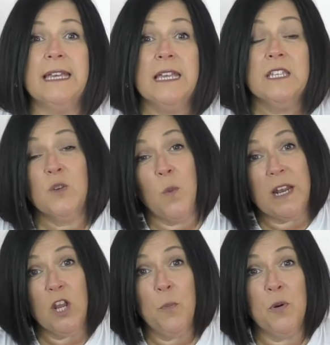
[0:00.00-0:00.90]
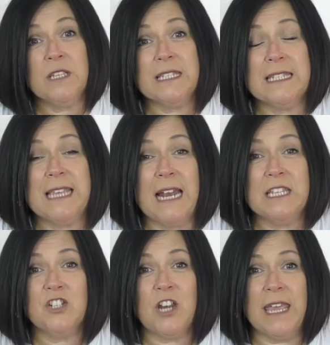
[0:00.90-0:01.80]
So while your prison cell
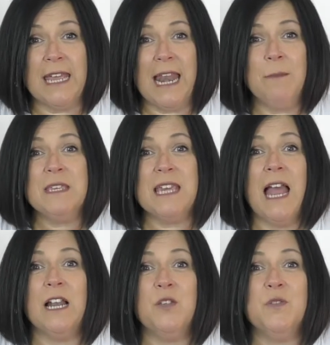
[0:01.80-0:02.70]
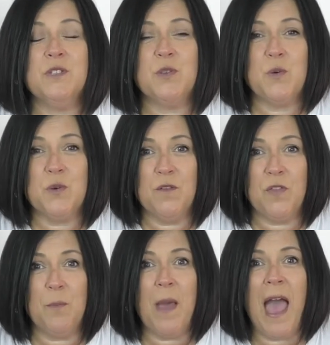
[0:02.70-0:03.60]
is drying, let me tell you the story of
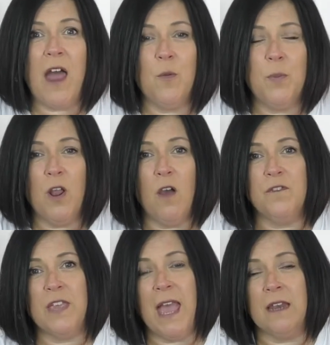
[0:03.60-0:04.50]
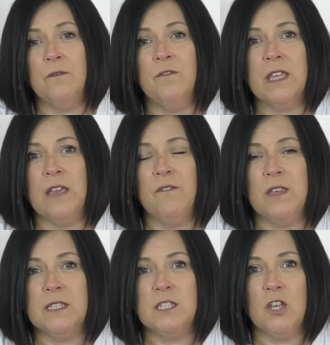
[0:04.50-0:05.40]
the parable of the
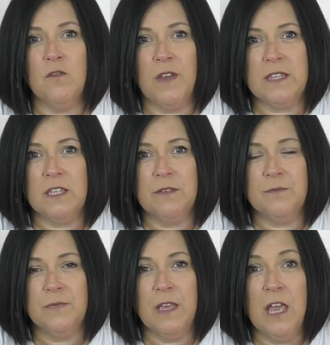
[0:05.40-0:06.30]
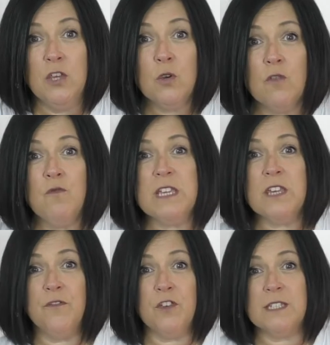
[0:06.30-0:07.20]
unforgiving servant. You can read
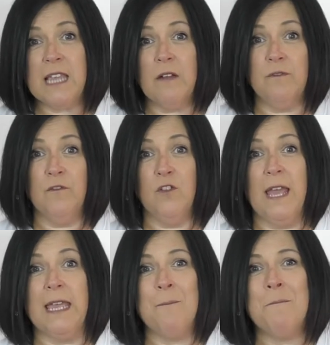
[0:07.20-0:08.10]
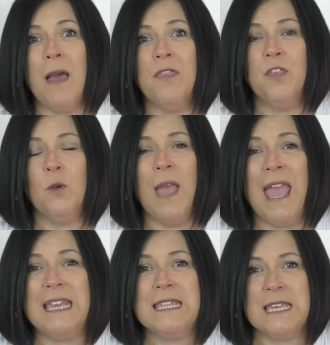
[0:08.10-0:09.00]
it for yourself if you like in Matthew
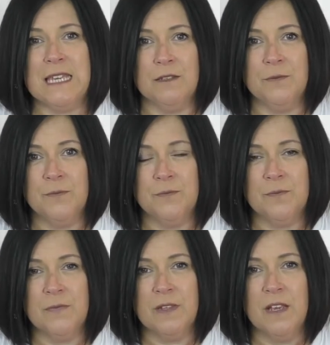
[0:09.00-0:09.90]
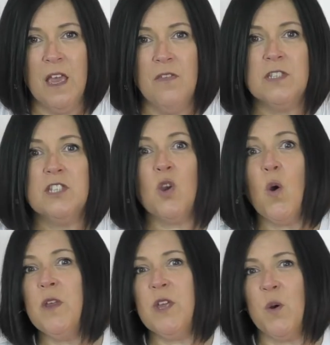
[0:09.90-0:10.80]
18. The
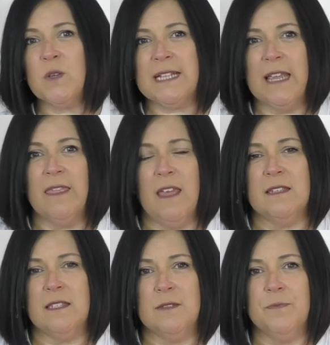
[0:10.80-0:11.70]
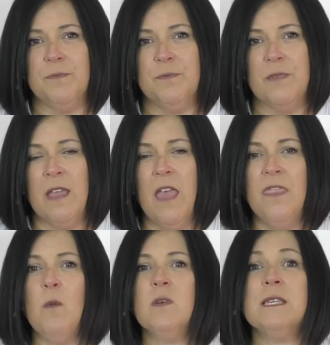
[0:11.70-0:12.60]
story goes like this.
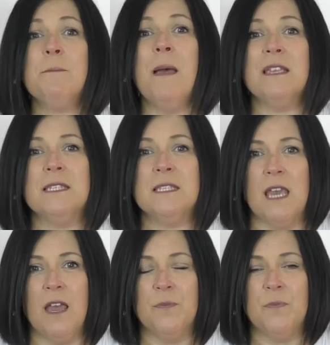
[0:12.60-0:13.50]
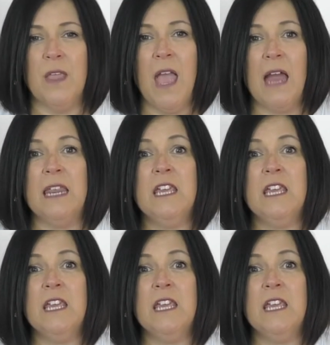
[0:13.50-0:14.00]
There was a master, and he